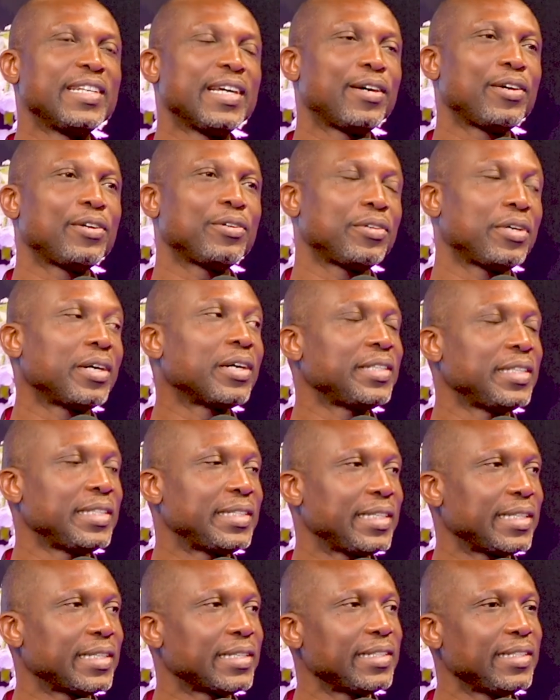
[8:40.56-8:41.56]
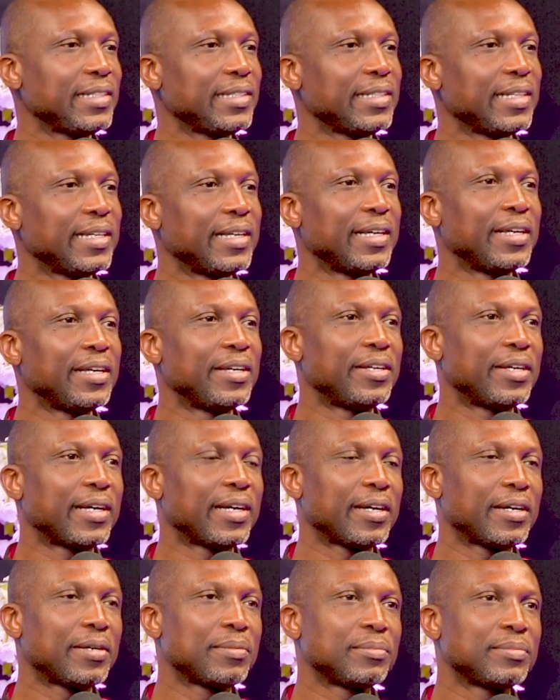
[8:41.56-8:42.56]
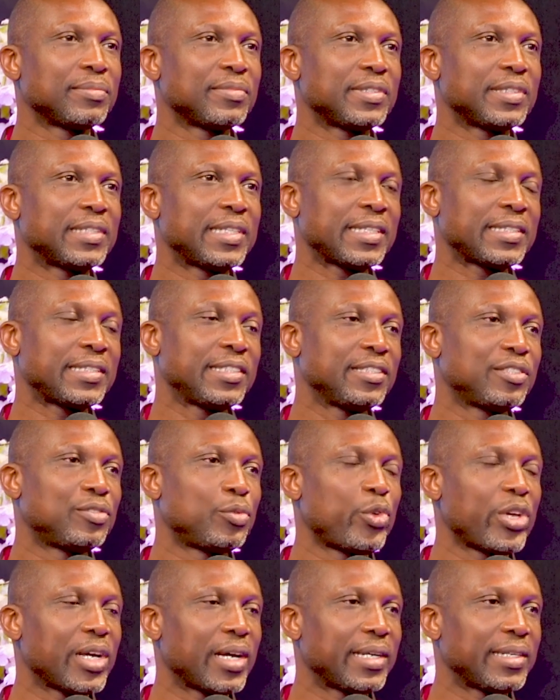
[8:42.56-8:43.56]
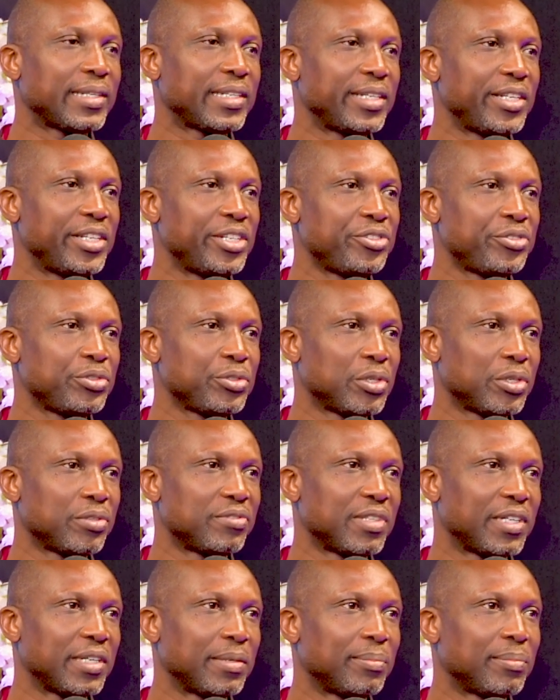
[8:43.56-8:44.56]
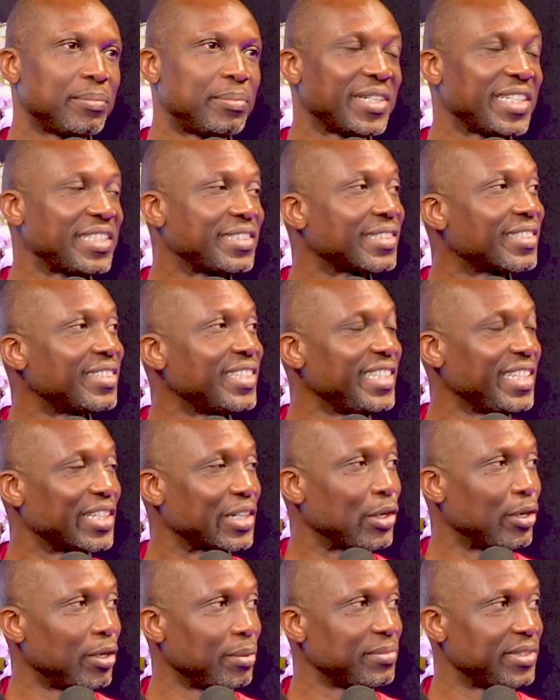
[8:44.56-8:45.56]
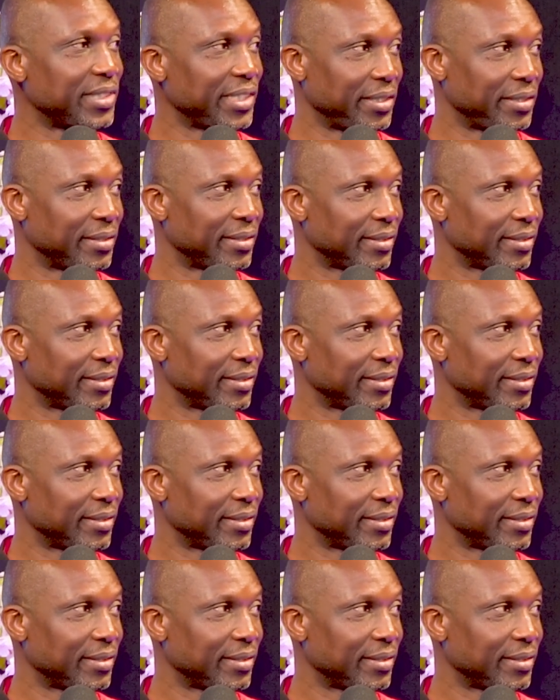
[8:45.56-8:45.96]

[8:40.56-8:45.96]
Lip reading: now detecting, that is where the issue of breast screening comes in.